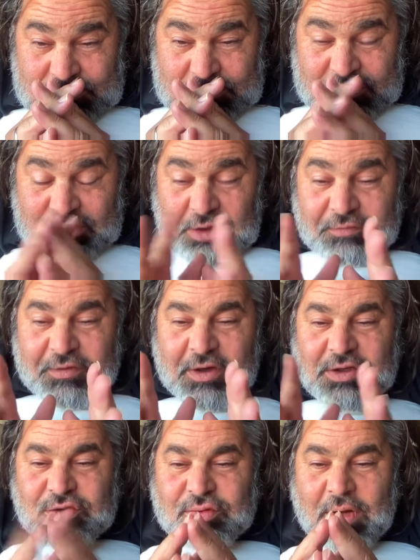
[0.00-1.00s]
It's all
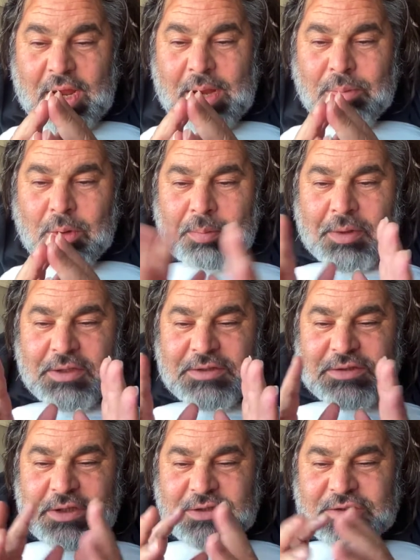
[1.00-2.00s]
very tribal, but
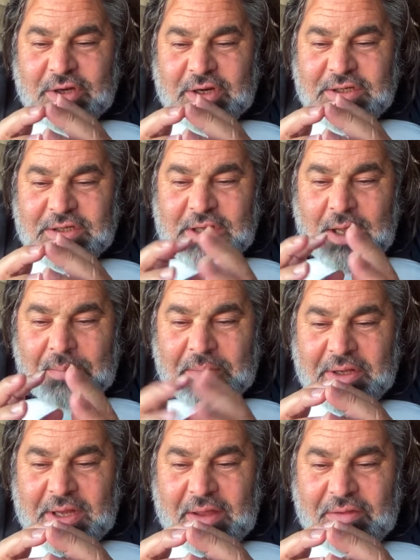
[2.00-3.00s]
it's starting to come
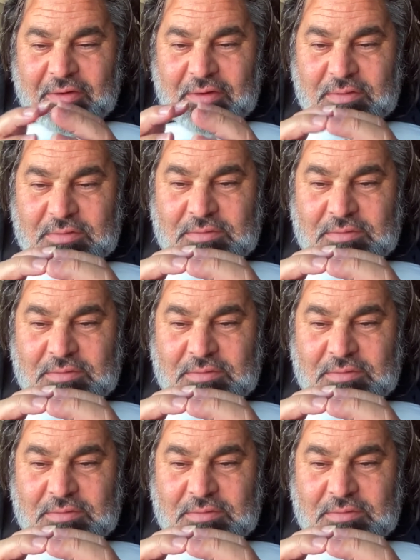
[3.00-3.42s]
together.